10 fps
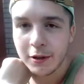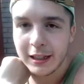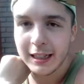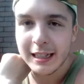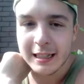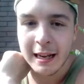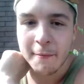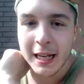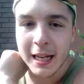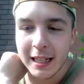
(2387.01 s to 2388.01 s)
He like sent
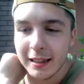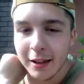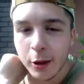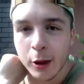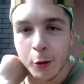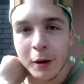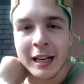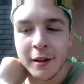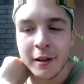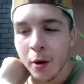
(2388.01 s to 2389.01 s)
me at like 3 in the